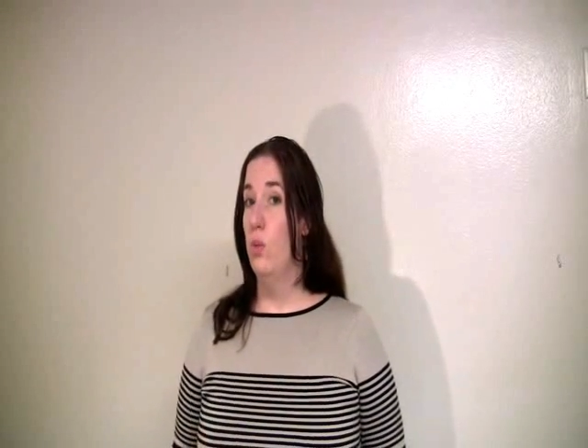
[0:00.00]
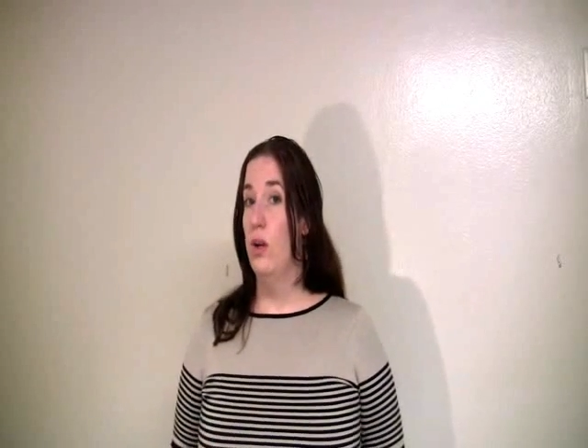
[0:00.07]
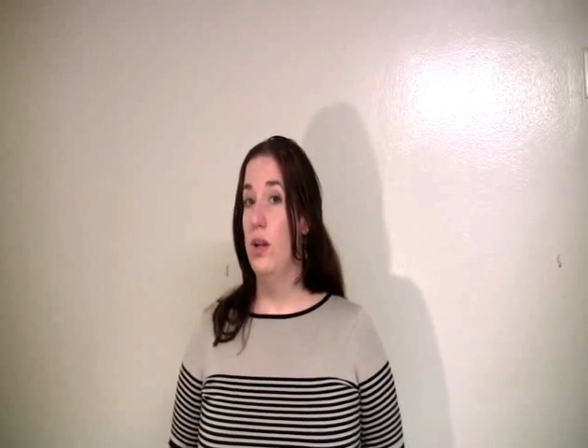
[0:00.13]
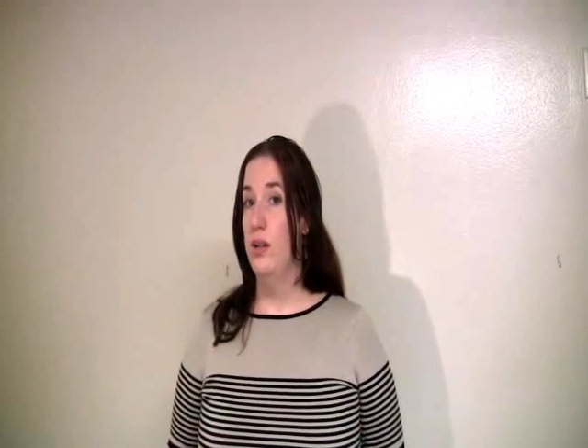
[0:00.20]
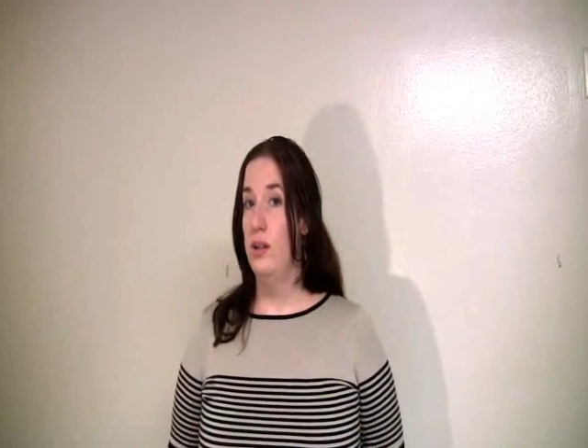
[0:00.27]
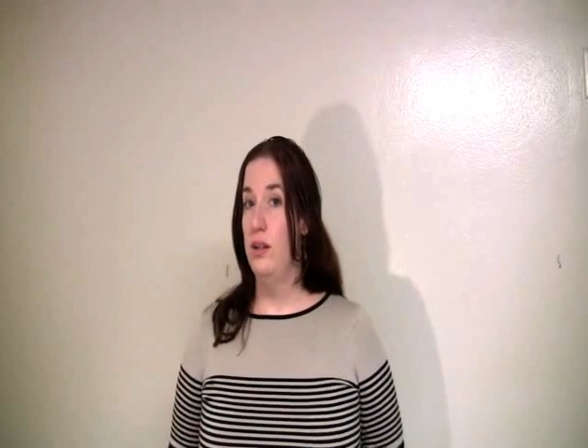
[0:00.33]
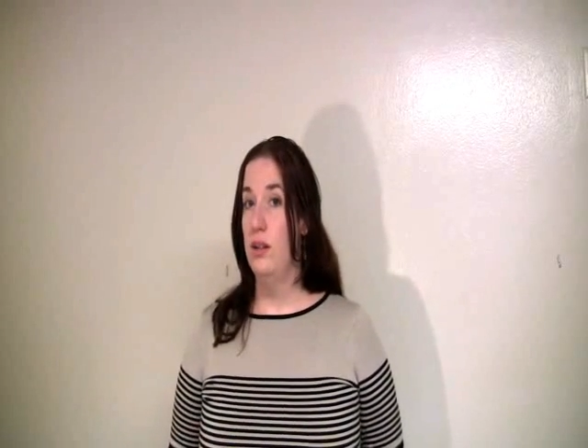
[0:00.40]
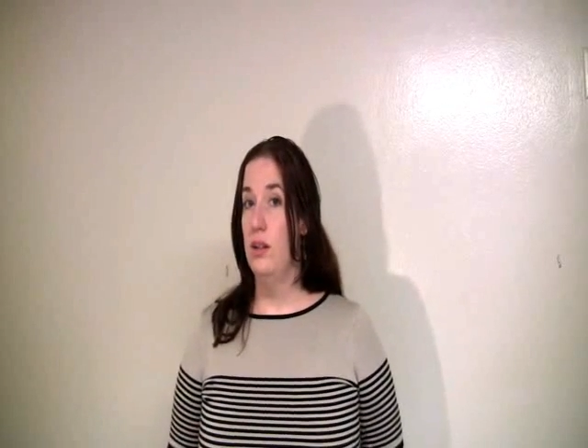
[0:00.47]

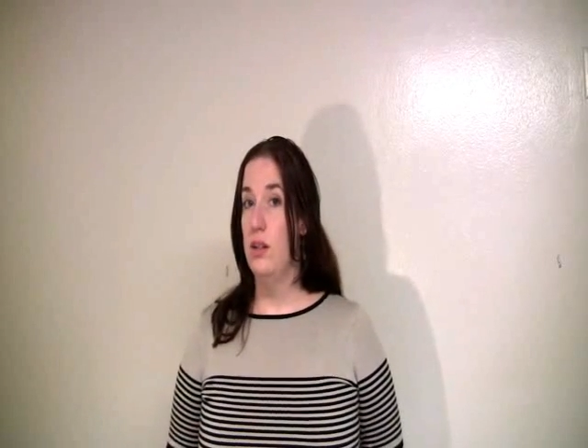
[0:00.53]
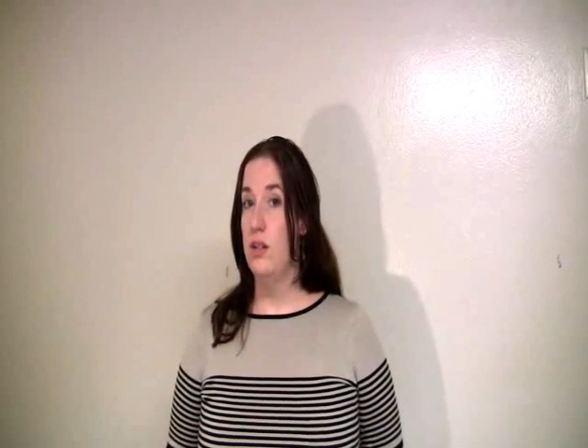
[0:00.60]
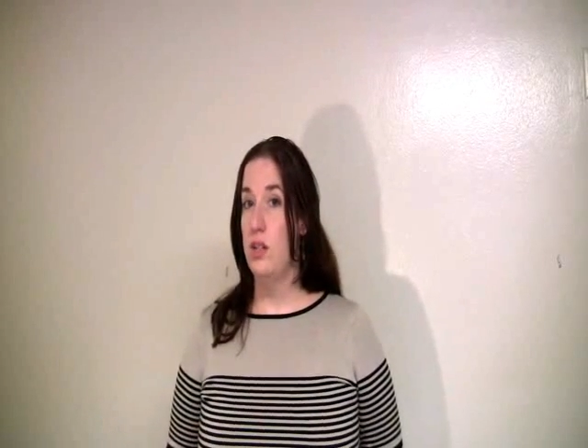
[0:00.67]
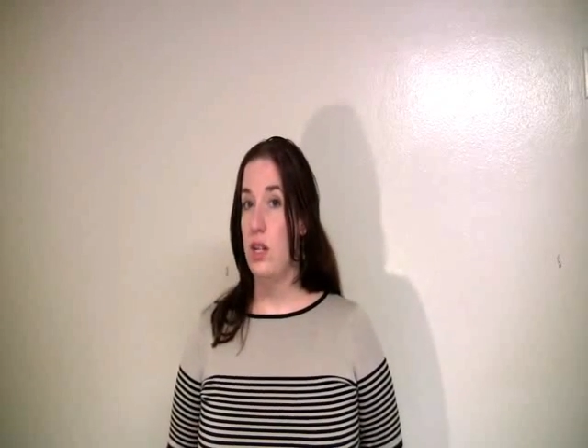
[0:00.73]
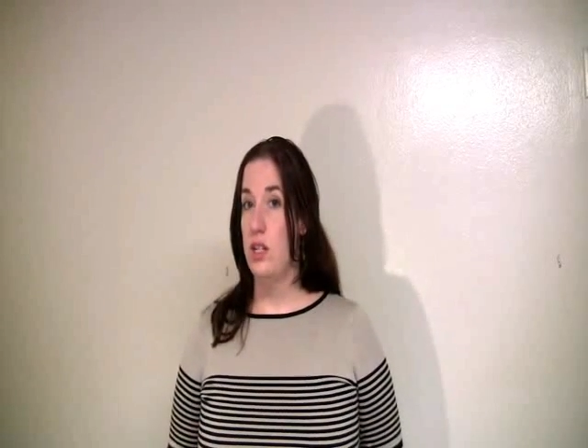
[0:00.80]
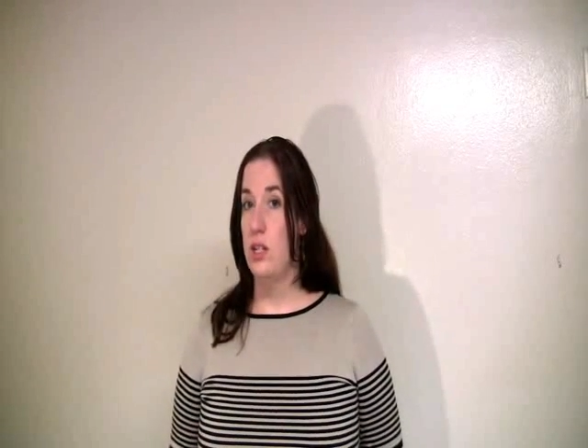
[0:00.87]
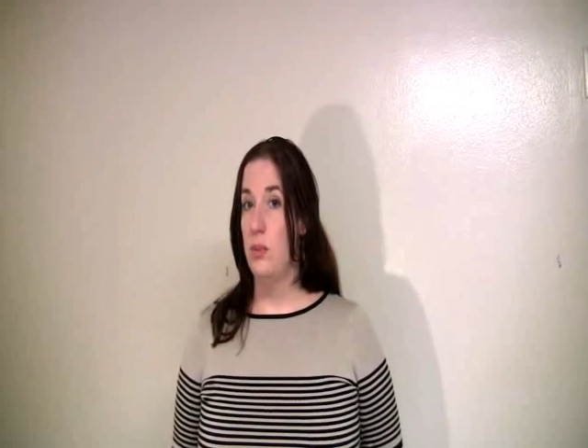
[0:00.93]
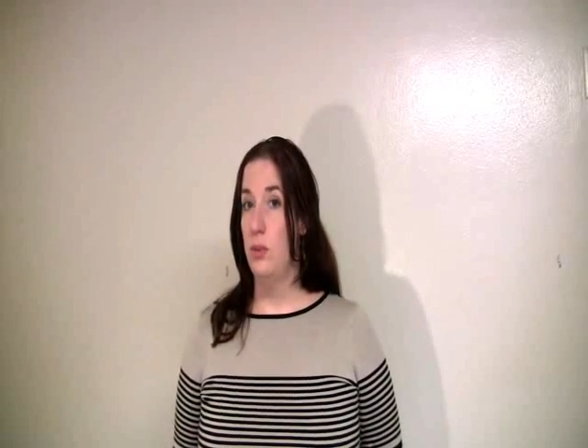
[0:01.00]
one
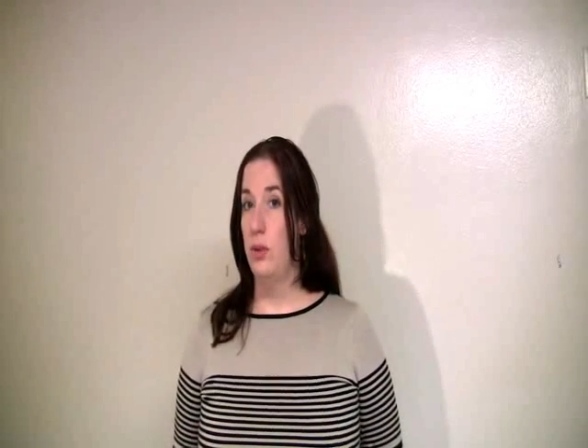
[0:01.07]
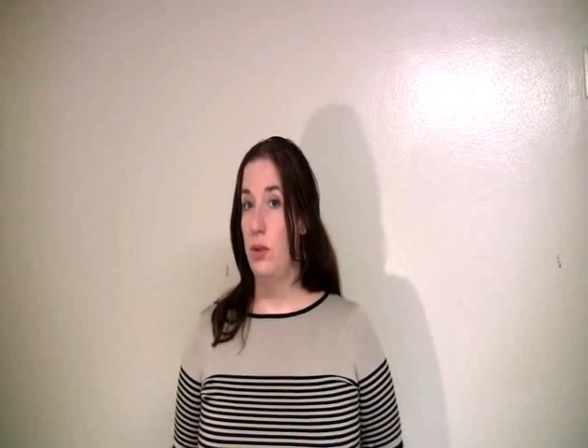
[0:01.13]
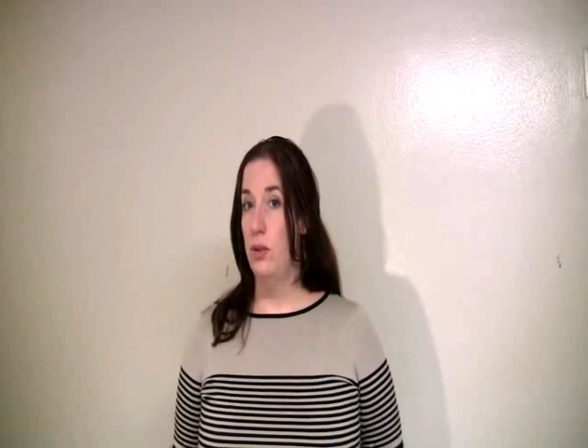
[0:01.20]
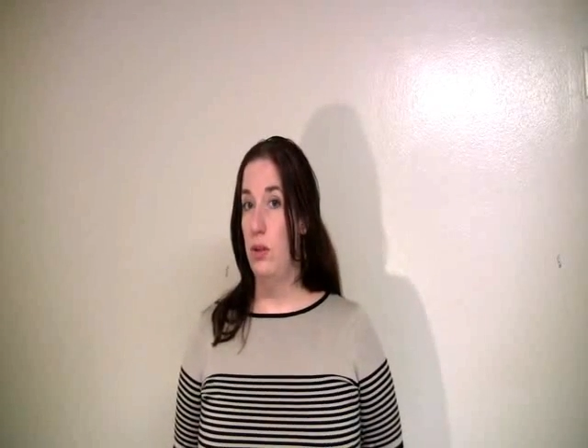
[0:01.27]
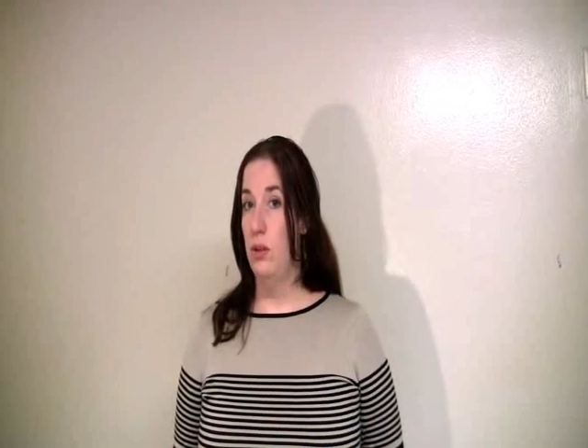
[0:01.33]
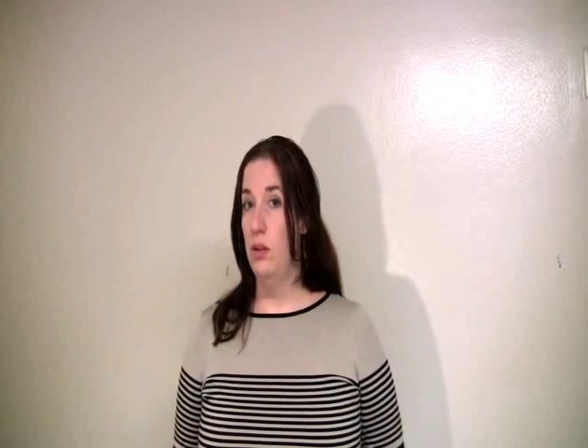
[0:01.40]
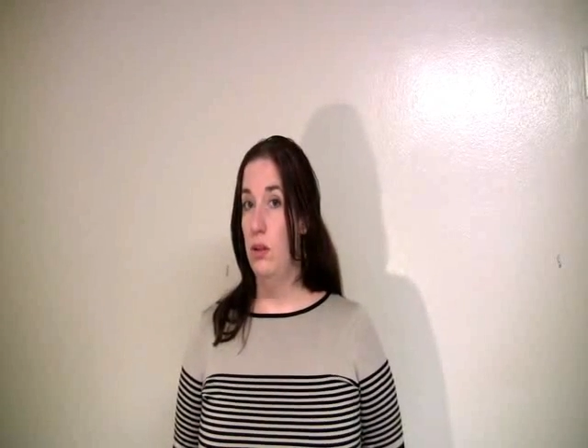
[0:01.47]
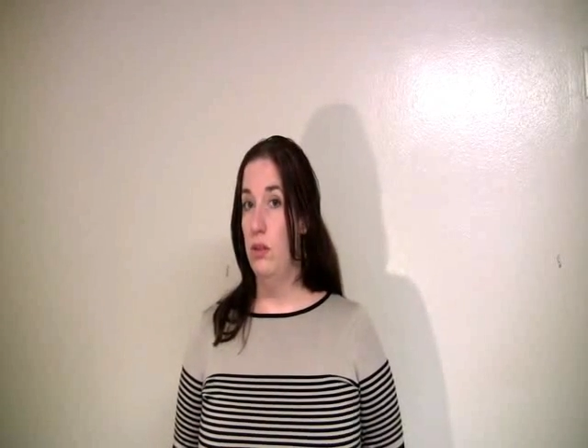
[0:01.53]

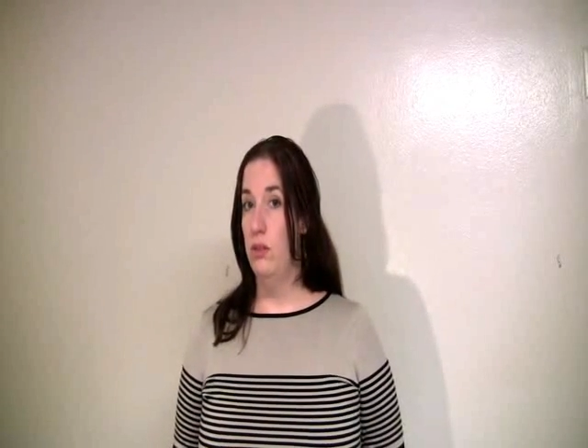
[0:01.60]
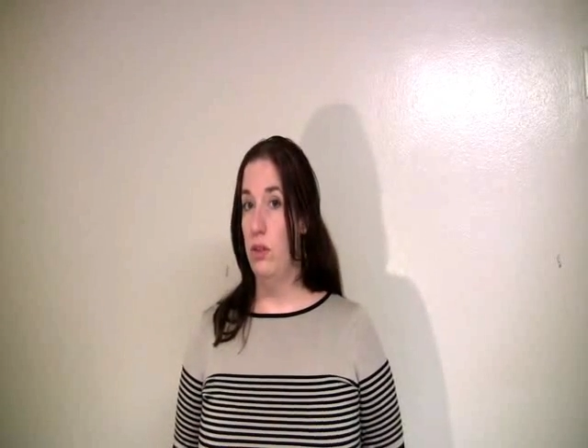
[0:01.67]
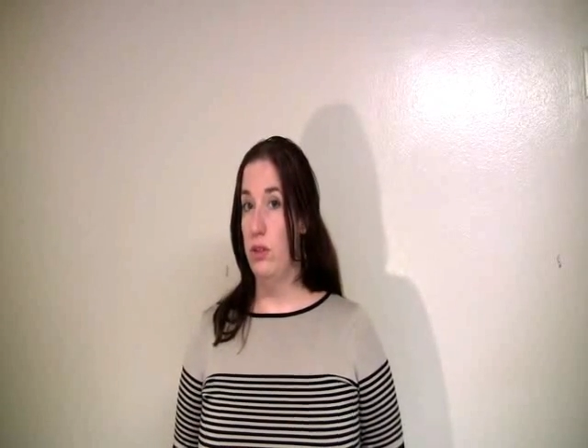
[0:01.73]
adjustable